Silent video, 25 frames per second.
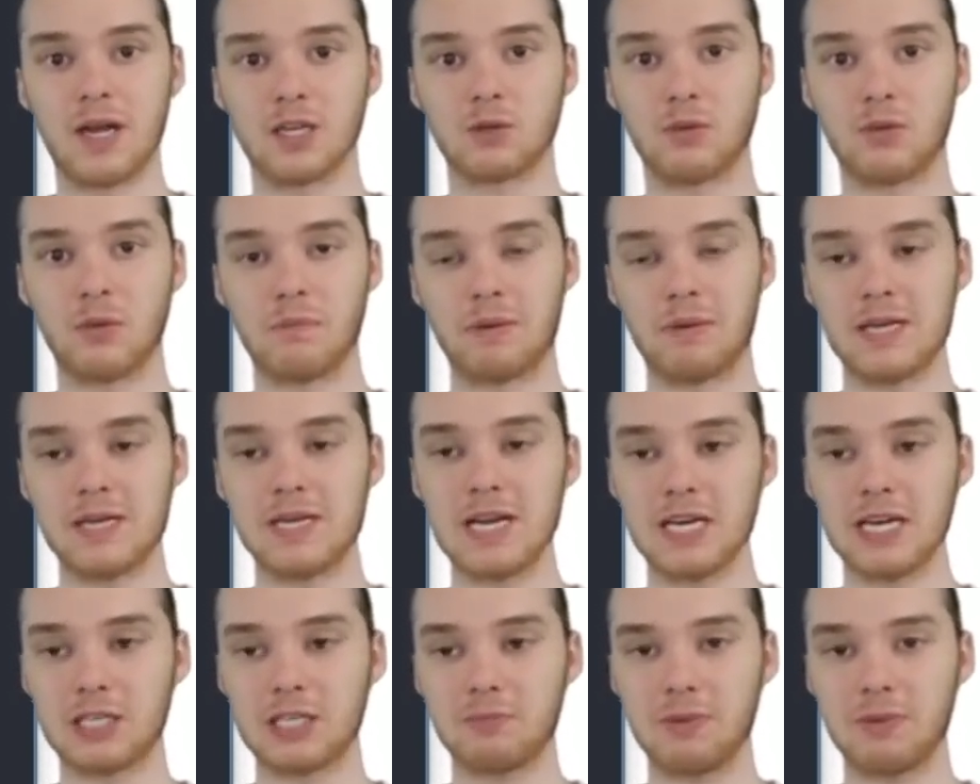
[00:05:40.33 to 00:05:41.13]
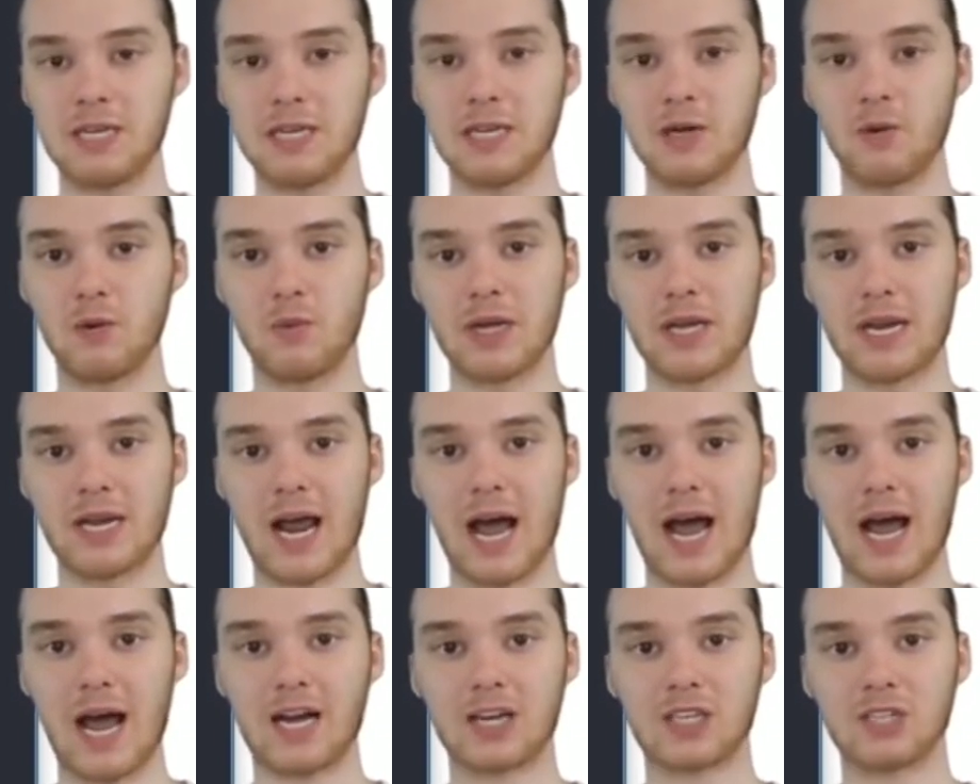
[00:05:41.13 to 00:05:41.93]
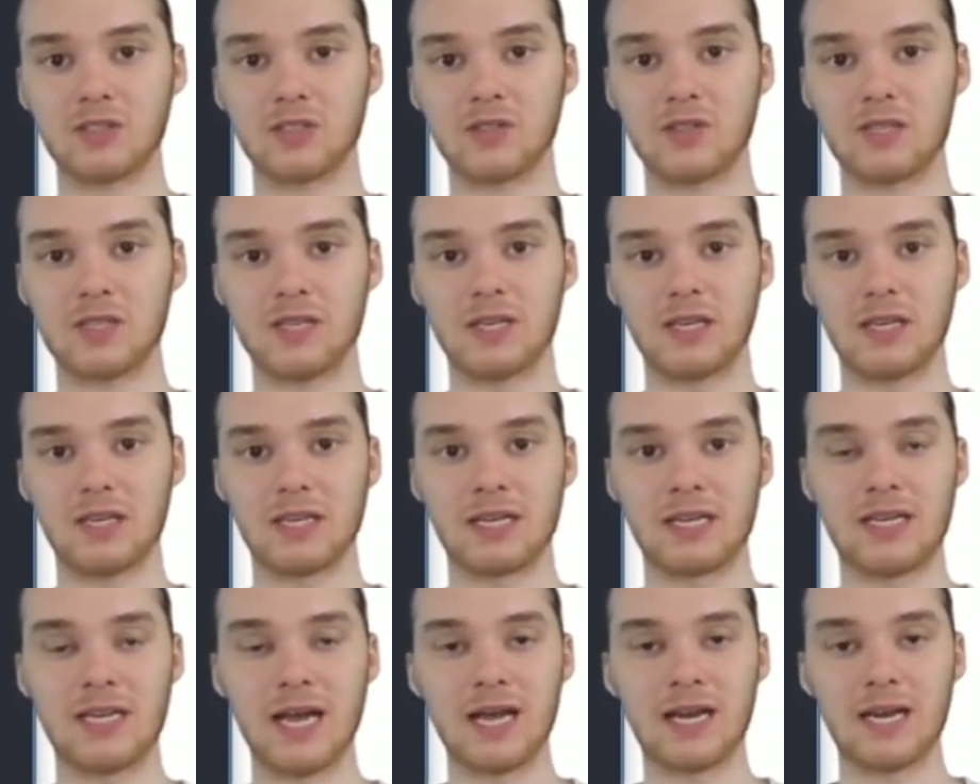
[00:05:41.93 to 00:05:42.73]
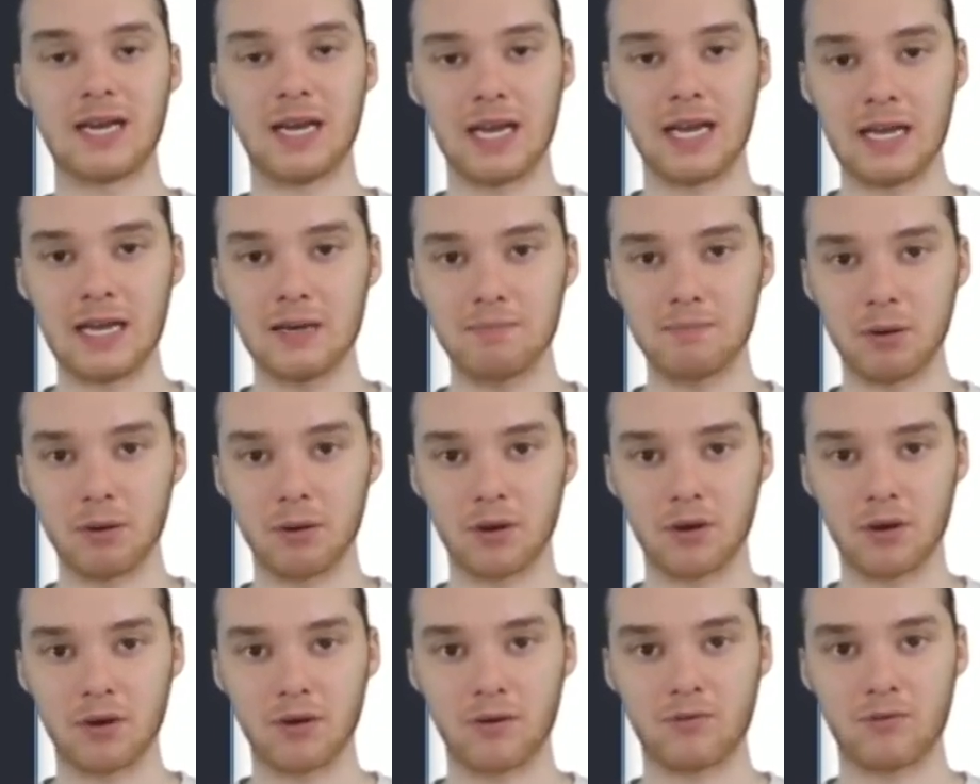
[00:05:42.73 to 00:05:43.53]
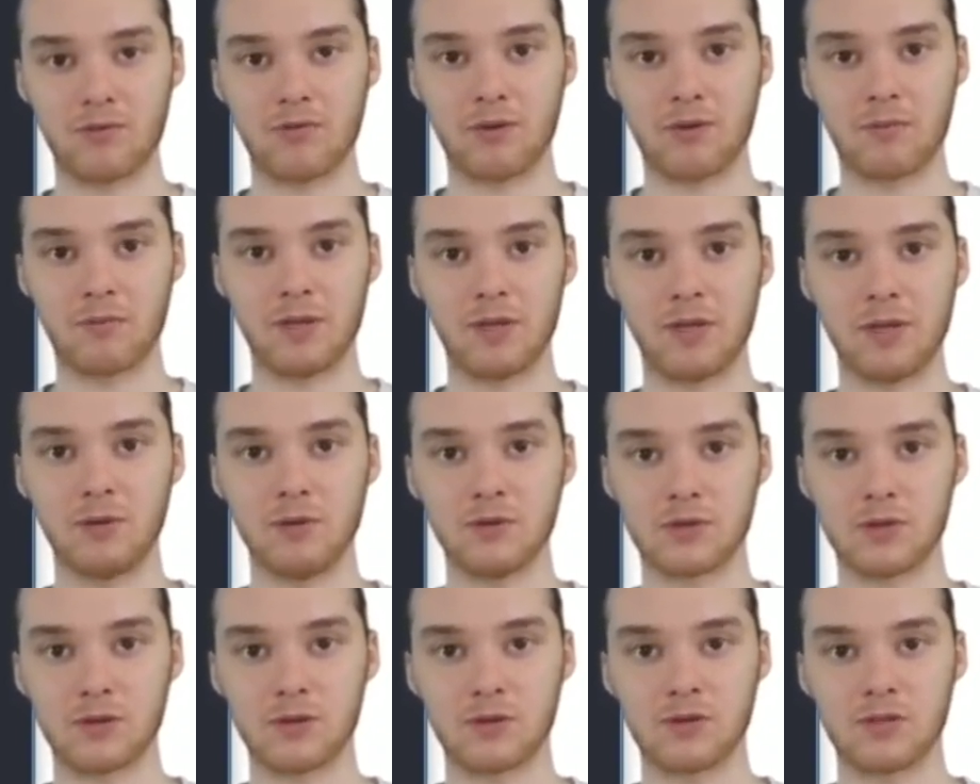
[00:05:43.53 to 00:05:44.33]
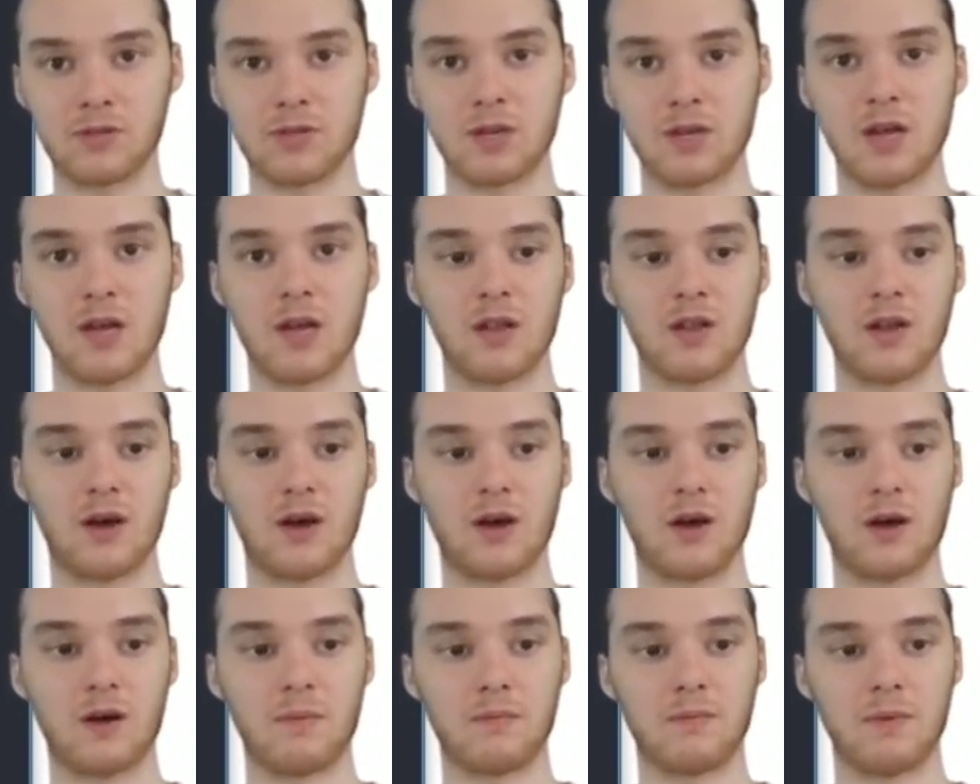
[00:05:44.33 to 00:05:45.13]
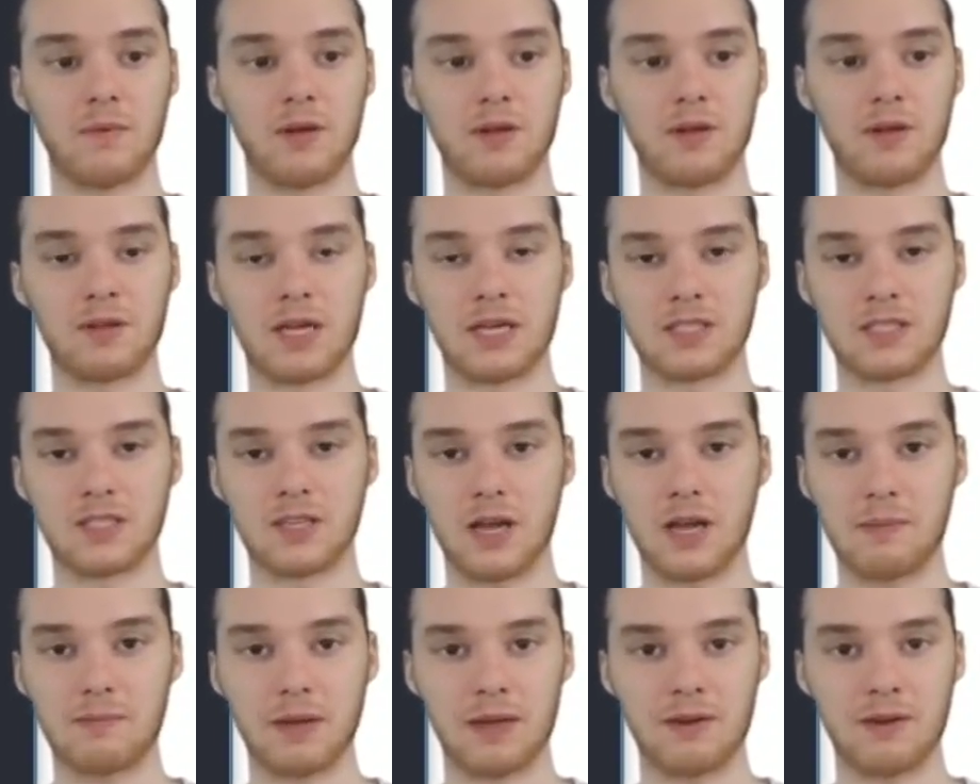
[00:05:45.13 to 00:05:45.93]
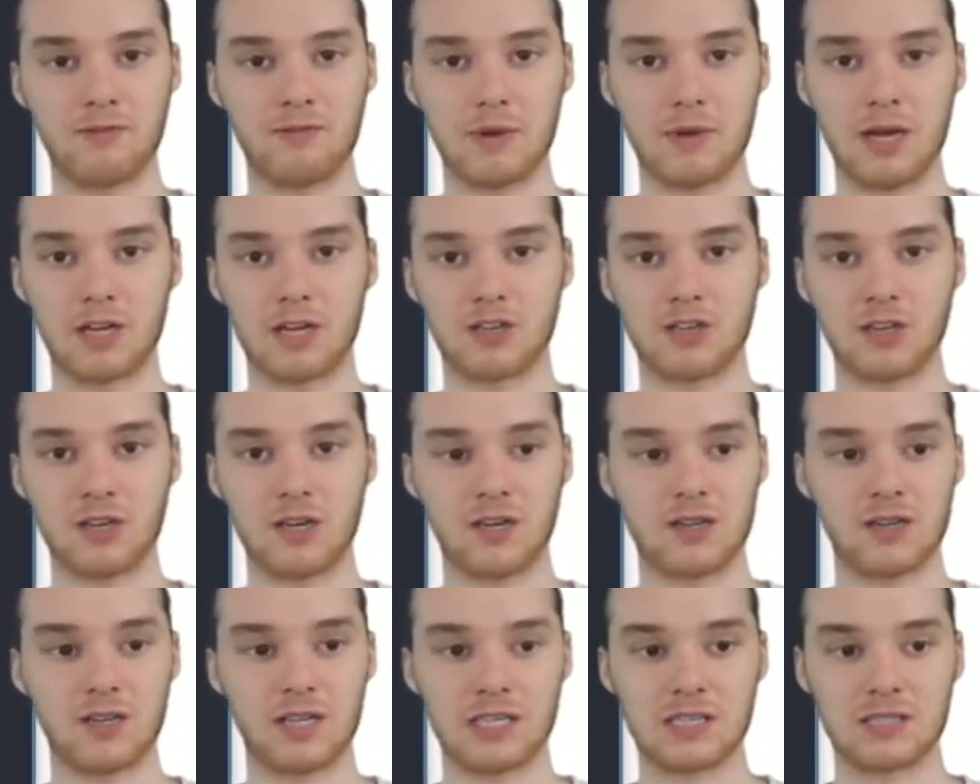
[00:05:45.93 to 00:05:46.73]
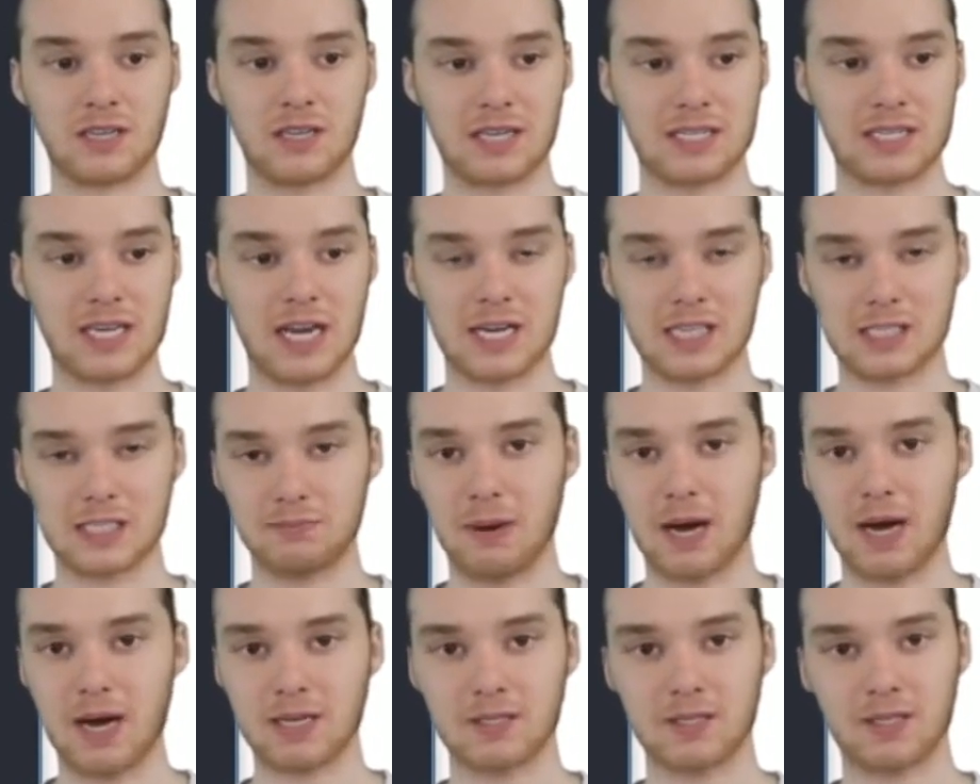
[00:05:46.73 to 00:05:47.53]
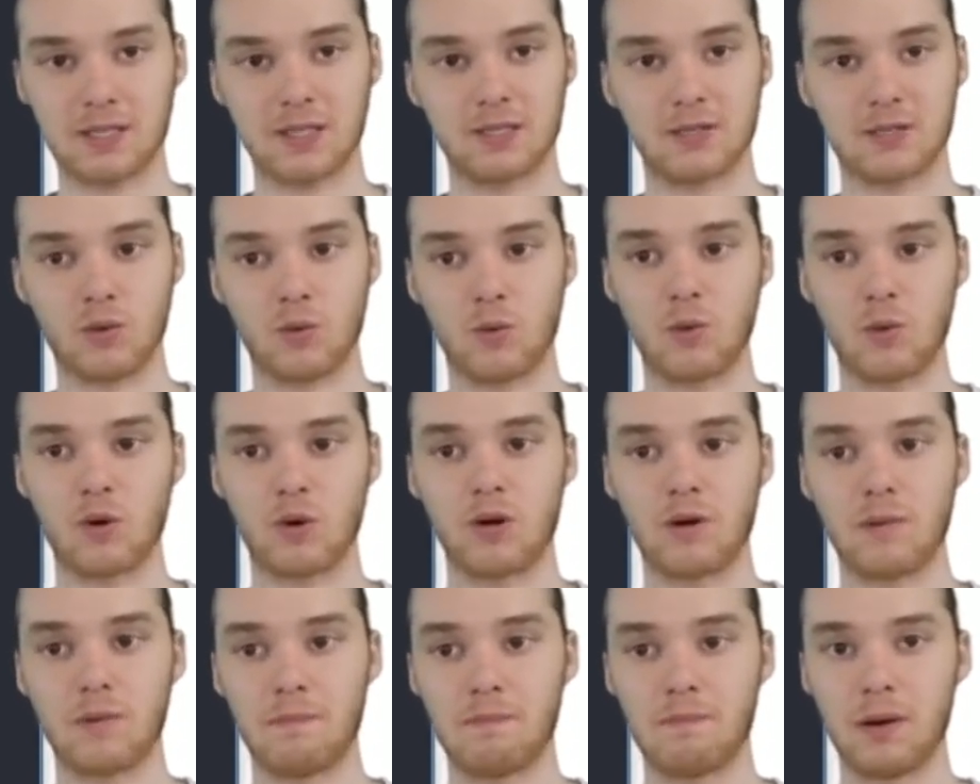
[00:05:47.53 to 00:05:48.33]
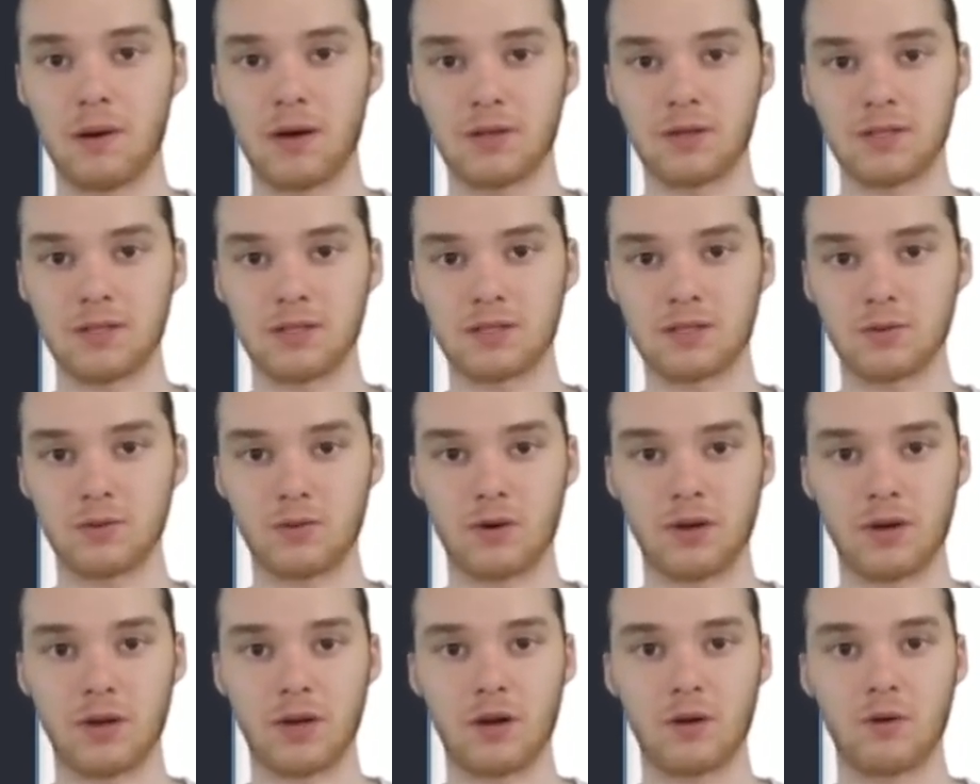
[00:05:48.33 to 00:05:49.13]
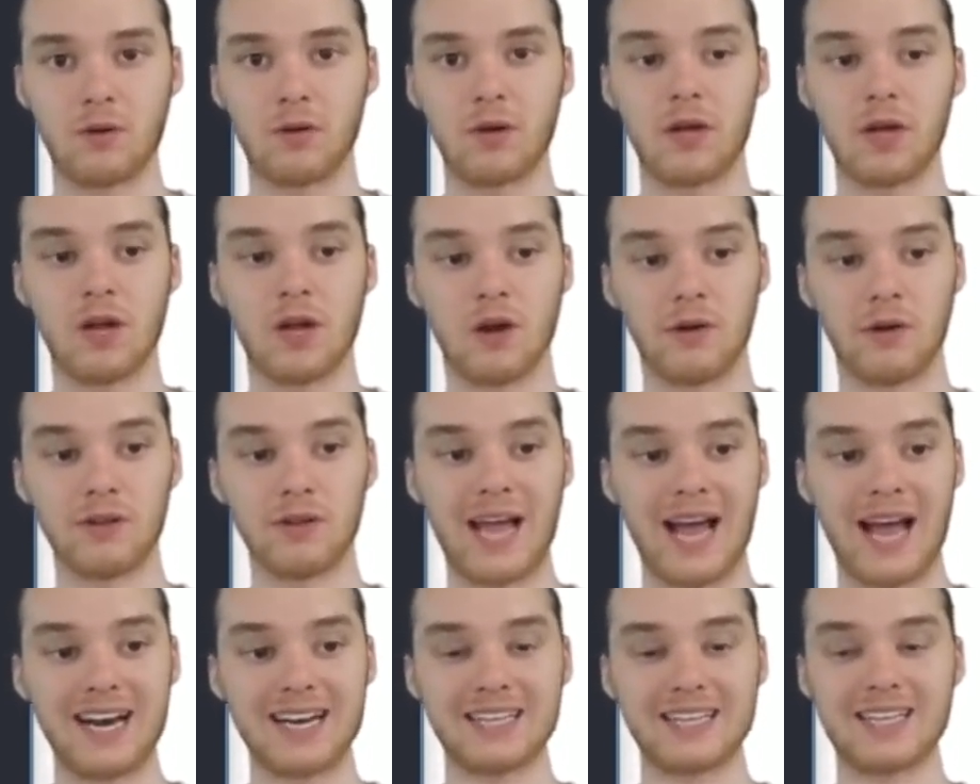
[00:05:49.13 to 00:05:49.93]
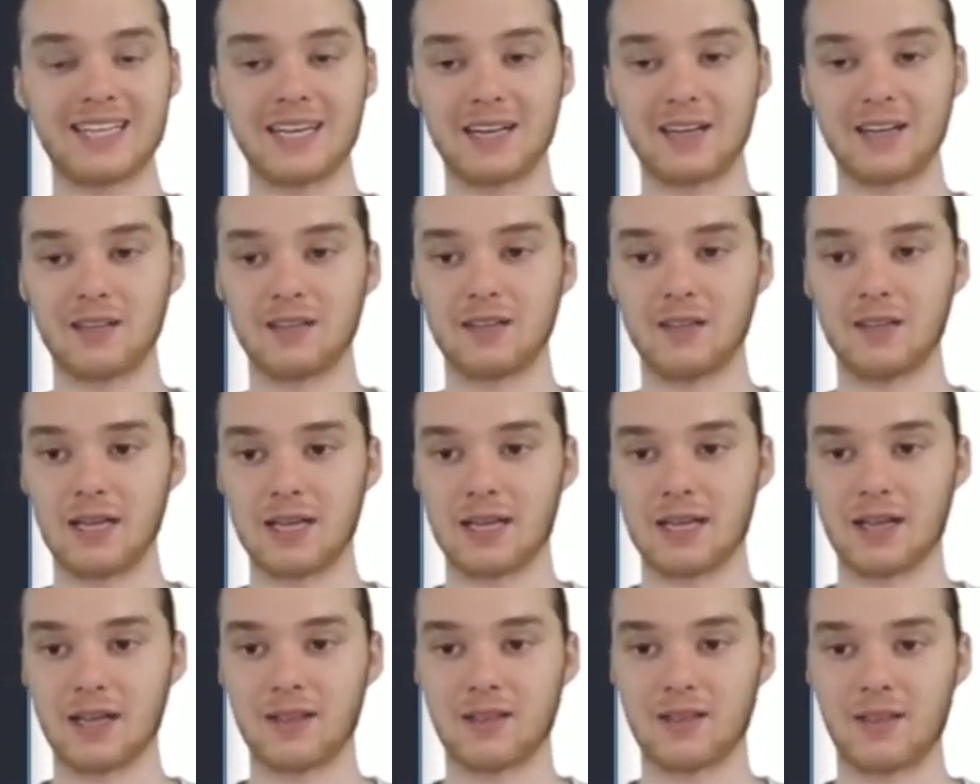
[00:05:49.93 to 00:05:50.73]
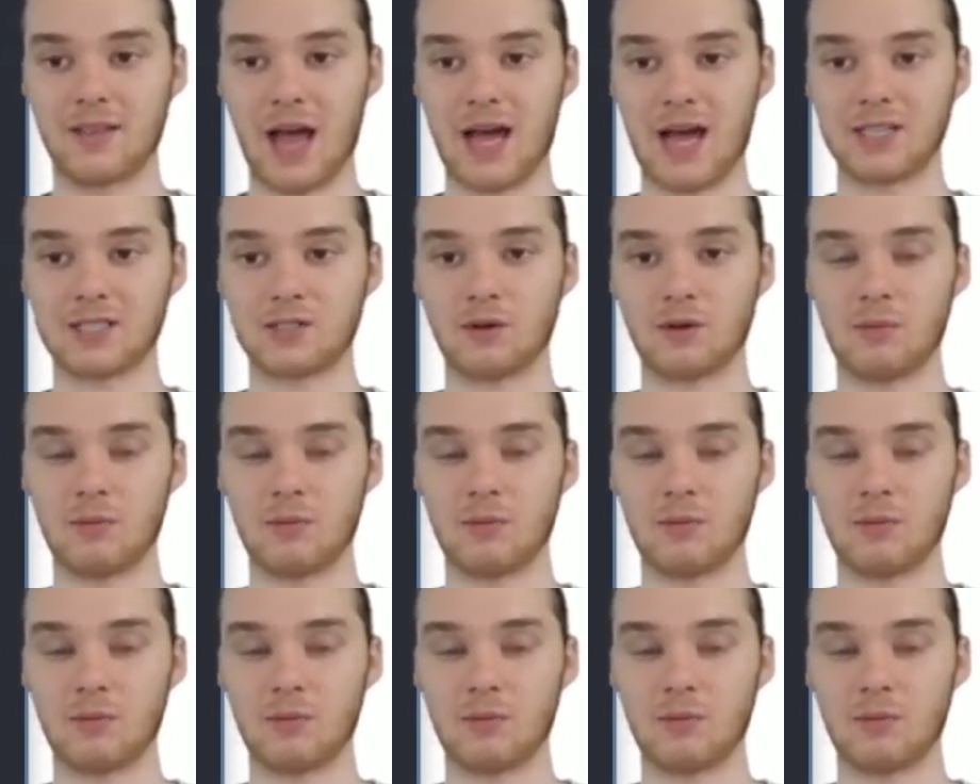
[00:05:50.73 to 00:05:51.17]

So in PHP, we can actually get input from users that type information into things like text boxes or buttons or, you know, really anything like that.